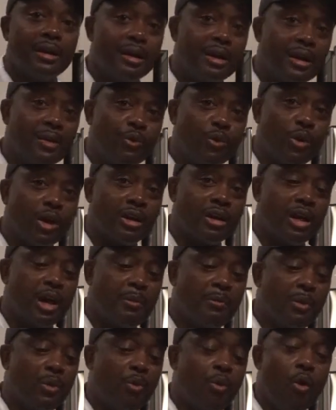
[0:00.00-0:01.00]
and 1
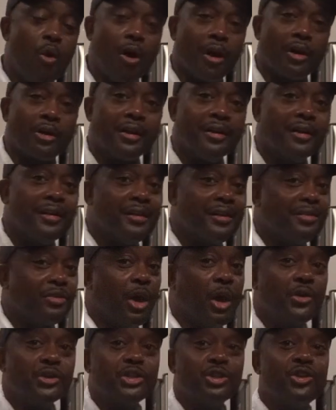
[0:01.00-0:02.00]
cup of water.
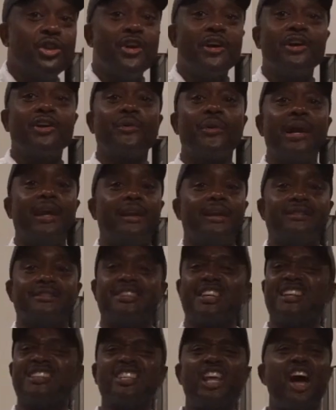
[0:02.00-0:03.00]
Those are your ingredients.
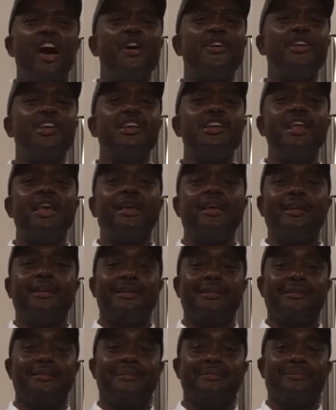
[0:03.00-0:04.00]
That's all you
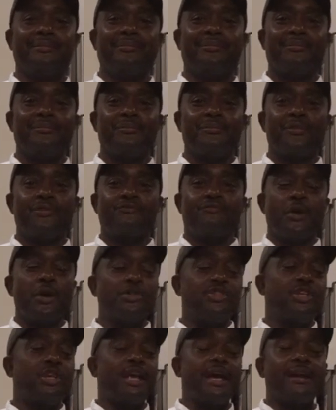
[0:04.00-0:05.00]
need.
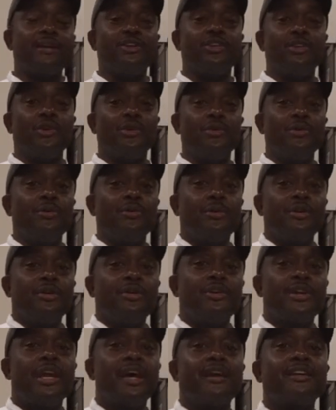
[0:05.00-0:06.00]
First you
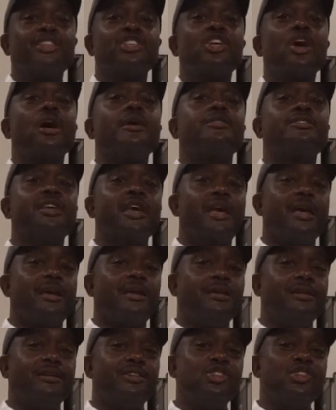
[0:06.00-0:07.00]
gotta
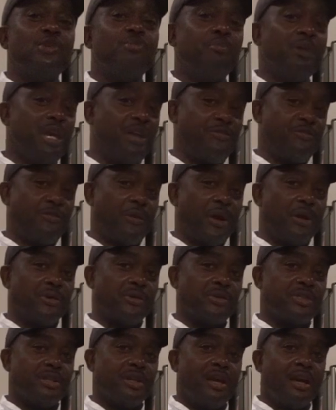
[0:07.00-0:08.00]
saute your meat
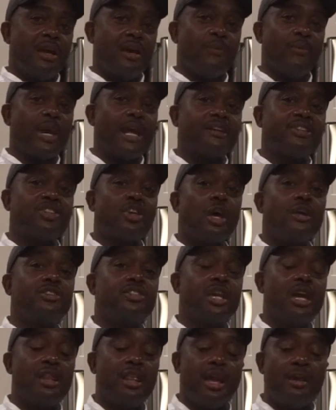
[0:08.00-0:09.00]
first. And when I
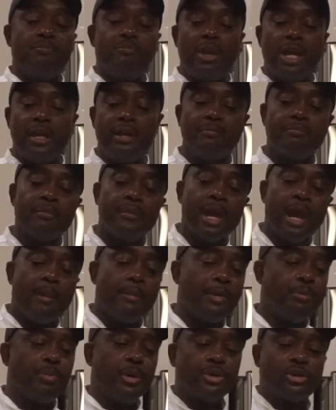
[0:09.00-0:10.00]
saute that meat, I'm
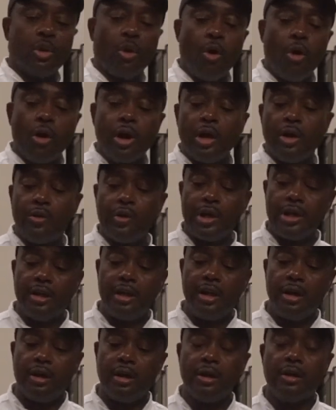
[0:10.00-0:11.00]
gonna put the oil in
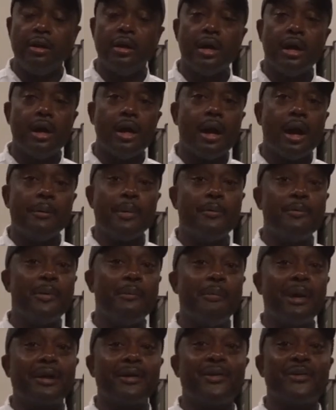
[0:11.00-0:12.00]
here, I'm gonna put
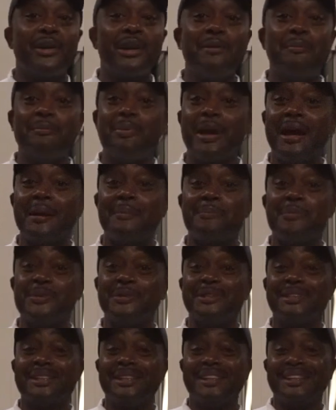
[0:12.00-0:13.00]
my green
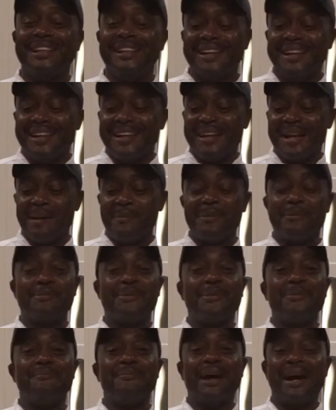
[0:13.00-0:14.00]
peppers, and I'm gonna
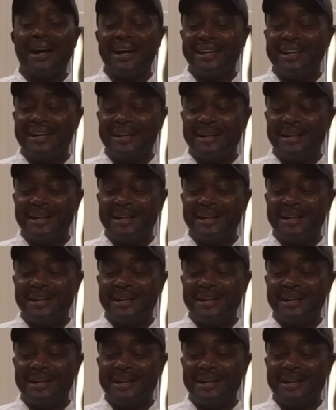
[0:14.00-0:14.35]
put my